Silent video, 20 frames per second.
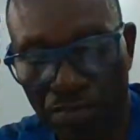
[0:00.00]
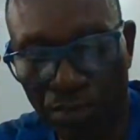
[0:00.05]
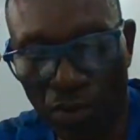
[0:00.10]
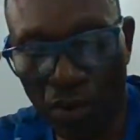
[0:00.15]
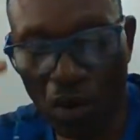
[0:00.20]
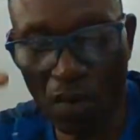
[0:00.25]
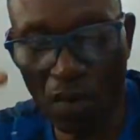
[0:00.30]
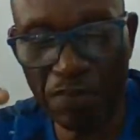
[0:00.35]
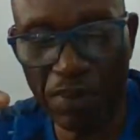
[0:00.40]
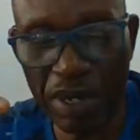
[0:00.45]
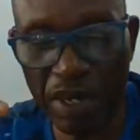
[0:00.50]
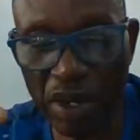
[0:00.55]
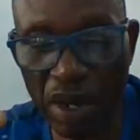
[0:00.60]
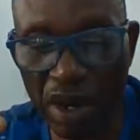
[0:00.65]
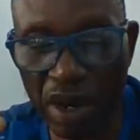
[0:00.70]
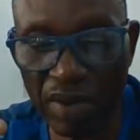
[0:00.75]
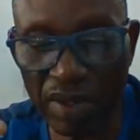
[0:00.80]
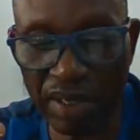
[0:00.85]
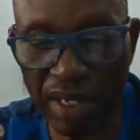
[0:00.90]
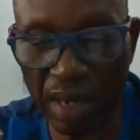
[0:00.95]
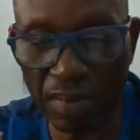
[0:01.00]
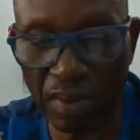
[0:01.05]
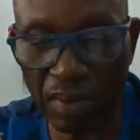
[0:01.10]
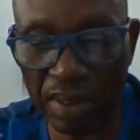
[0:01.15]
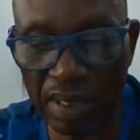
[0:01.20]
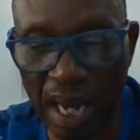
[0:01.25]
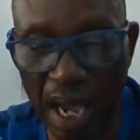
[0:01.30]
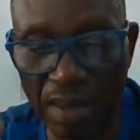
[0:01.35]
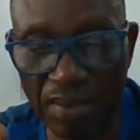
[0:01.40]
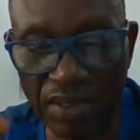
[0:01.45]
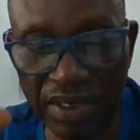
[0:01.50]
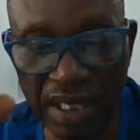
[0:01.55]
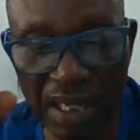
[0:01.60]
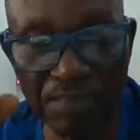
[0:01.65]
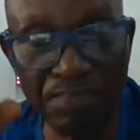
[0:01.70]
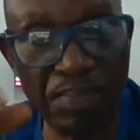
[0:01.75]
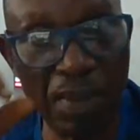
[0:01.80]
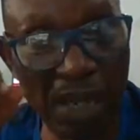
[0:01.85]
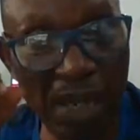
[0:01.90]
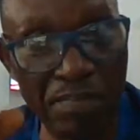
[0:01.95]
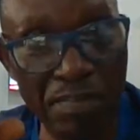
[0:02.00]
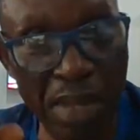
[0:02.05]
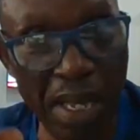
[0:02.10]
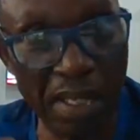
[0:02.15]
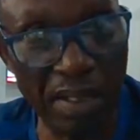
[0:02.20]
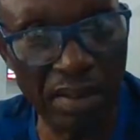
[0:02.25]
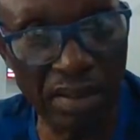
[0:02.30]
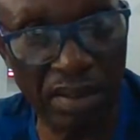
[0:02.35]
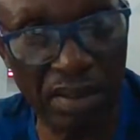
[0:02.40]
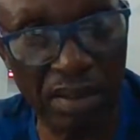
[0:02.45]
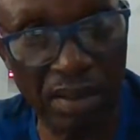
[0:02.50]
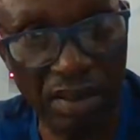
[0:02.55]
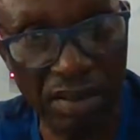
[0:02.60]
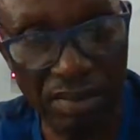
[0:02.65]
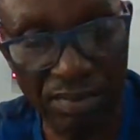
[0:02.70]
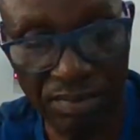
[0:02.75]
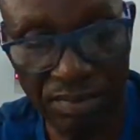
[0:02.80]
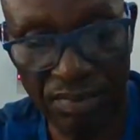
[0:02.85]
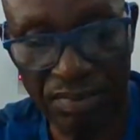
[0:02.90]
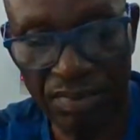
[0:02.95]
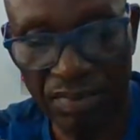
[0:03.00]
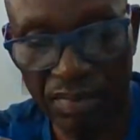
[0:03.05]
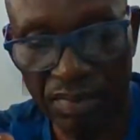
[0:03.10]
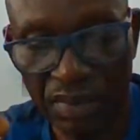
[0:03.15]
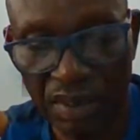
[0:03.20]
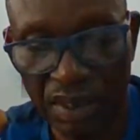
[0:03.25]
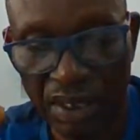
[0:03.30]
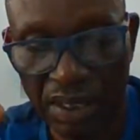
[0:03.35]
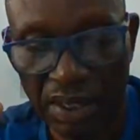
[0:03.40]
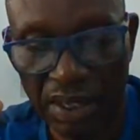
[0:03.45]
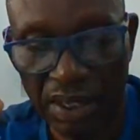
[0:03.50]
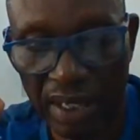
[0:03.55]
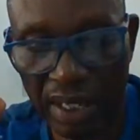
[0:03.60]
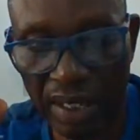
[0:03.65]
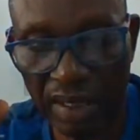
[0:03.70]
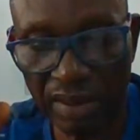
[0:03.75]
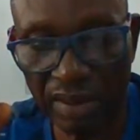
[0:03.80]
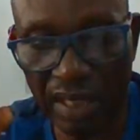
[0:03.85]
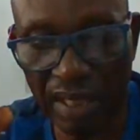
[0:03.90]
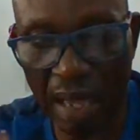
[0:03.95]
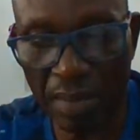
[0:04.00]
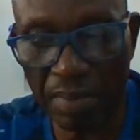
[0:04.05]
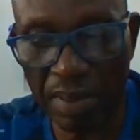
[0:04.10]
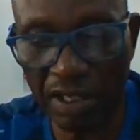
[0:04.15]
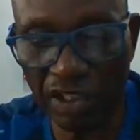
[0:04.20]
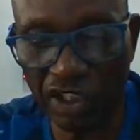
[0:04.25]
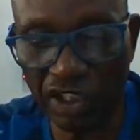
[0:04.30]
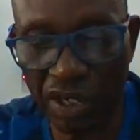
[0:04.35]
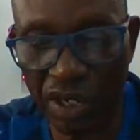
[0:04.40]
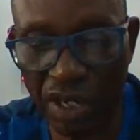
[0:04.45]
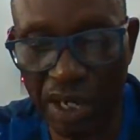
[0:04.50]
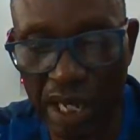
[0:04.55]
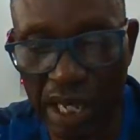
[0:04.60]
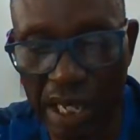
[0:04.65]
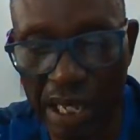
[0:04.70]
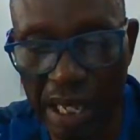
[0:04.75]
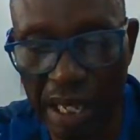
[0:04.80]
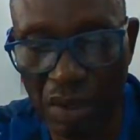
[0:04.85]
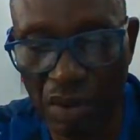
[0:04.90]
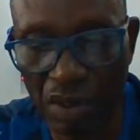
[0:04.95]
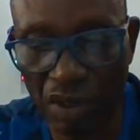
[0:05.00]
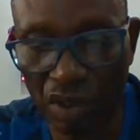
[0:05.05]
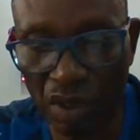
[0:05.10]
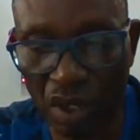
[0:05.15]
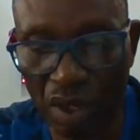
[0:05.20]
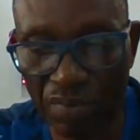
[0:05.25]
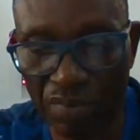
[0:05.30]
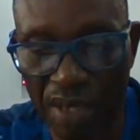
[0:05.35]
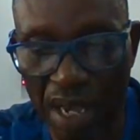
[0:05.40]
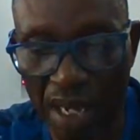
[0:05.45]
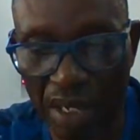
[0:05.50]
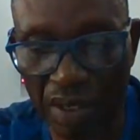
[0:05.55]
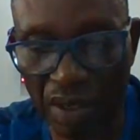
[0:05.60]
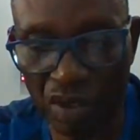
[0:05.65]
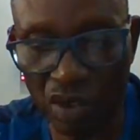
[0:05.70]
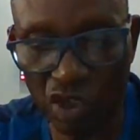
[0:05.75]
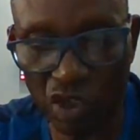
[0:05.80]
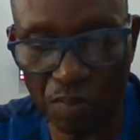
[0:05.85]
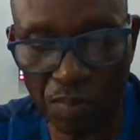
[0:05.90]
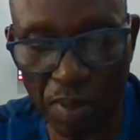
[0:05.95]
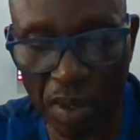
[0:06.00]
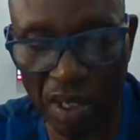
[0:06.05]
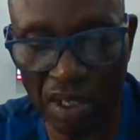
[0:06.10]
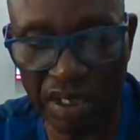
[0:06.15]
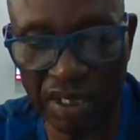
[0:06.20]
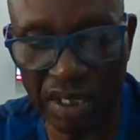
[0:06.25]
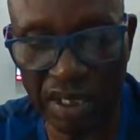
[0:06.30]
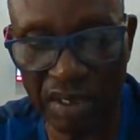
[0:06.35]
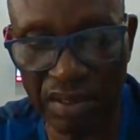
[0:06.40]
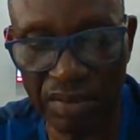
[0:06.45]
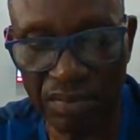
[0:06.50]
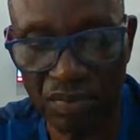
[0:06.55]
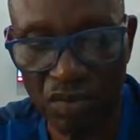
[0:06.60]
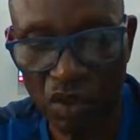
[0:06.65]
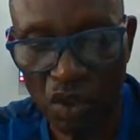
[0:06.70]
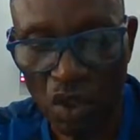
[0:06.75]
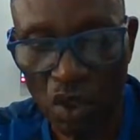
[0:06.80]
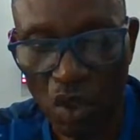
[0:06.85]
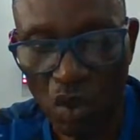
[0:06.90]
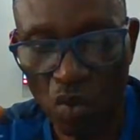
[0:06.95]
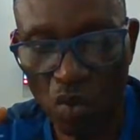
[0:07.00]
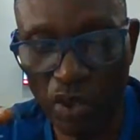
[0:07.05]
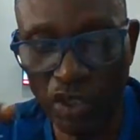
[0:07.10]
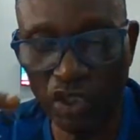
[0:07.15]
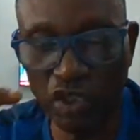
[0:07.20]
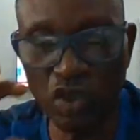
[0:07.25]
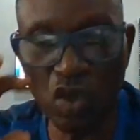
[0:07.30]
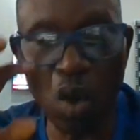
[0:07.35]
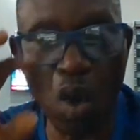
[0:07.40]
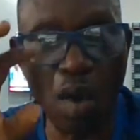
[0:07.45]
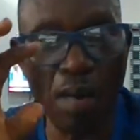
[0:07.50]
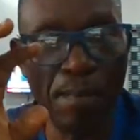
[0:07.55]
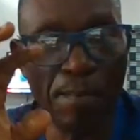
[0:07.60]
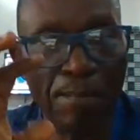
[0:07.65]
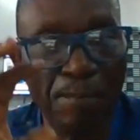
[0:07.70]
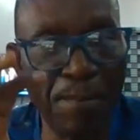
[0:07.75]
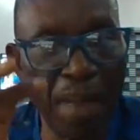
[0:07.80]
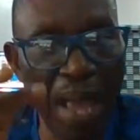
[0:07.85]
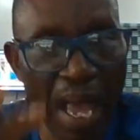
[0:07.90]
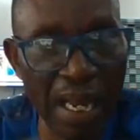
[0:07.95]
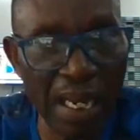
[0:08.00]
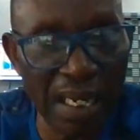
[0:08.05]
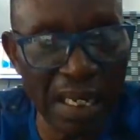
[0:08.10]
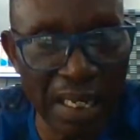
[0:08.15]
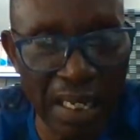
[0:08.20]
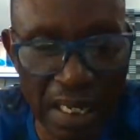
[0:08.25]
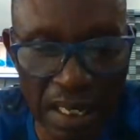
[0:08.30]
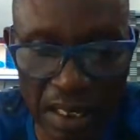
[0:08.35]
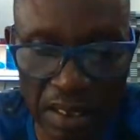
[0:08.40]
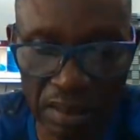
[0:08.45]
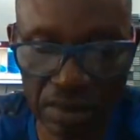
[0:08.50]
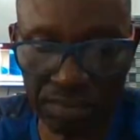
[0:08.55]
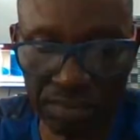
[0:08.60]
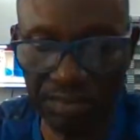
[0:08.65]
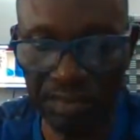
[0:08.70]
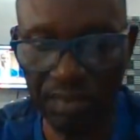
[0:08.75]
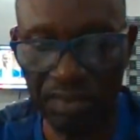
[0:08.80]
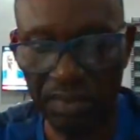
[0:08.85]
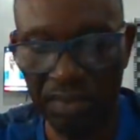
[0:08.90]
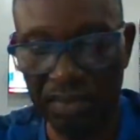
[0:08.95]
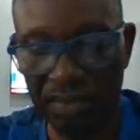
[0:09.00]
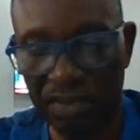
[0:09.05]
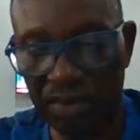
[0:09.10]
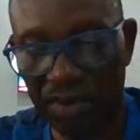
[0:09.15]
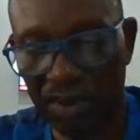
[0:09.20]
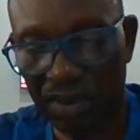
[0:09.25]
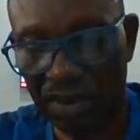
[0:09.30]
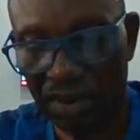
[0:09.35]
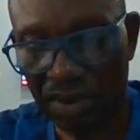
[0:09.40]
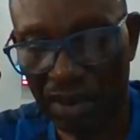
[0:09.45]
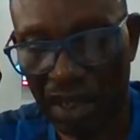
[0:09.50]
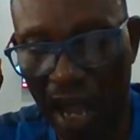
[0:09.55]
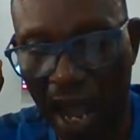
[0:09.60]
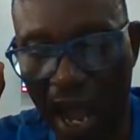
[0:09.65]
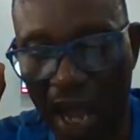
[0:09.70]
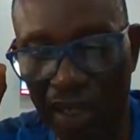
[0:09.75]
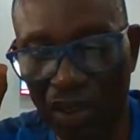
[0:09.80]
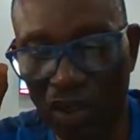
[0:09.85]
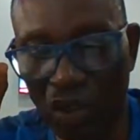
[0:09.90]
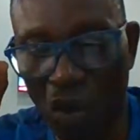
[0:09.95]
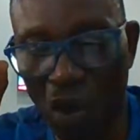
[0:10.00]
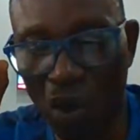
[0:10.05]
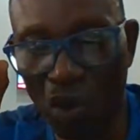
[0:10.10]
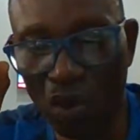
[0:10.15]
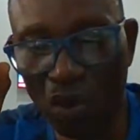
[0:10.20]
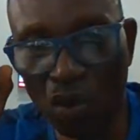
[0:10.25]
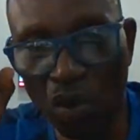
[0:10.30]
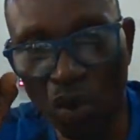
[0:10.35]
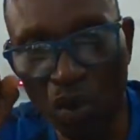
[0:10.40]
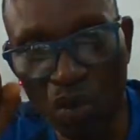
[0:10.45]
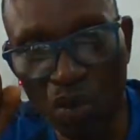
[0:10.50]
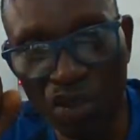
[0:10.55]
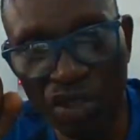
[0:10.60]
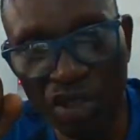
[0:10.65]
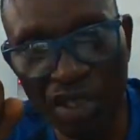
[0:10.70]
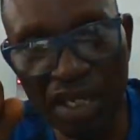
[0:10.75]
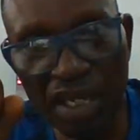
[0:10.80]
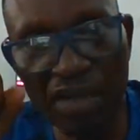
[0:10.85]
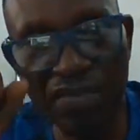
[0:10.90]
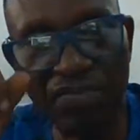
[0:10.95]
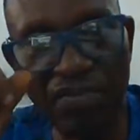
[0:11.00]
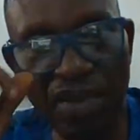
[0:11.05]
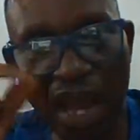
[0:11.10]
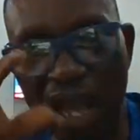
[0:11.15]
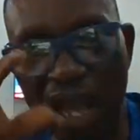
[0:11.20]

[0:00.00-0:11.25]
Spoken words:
proof beyond reasonable doubt simply means establishing the guilt of the accused person with compelling and conclusive